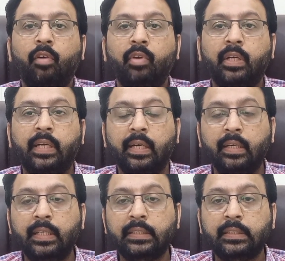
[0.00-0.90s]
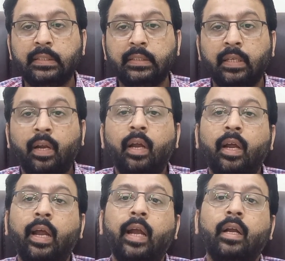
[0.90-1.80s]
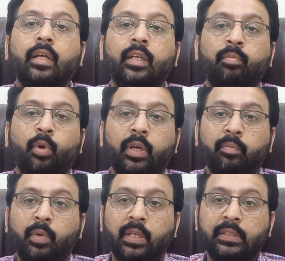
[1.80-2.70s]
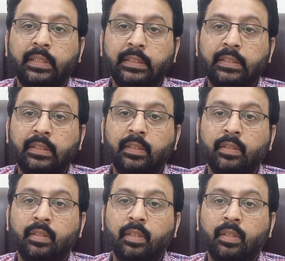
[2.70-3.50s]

our kidneys and other body parts is